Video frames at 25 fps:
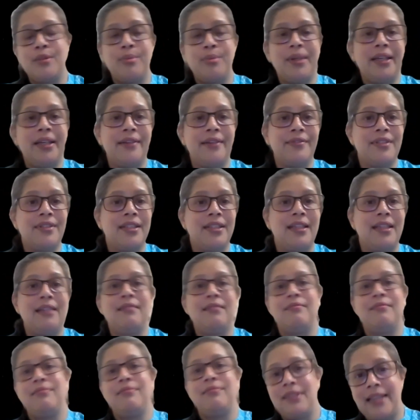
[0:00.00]
we have
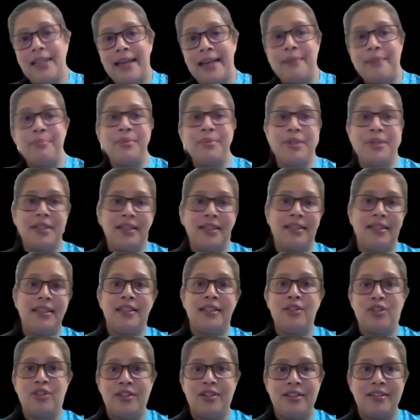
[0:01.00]
seen
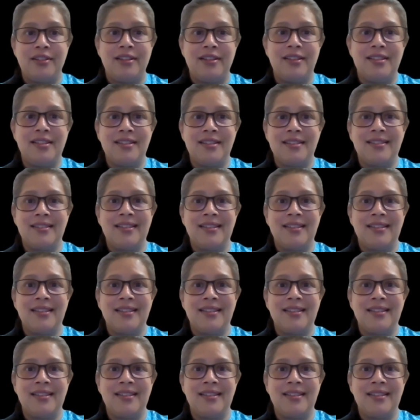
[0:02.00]
10% increase.